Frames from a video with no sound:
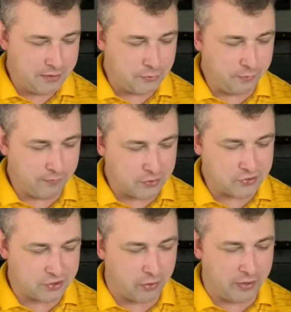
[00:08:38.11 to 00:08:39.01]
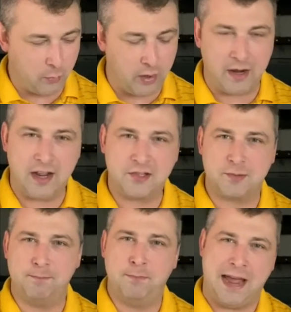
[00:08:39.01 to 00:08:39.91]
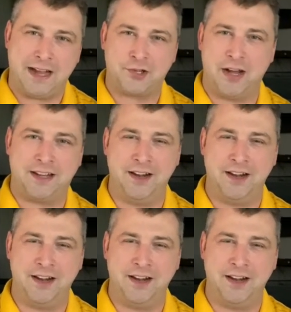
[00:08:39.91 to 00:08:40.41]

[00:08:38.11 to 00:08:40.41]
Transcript: through verse 31. Let's backtrack.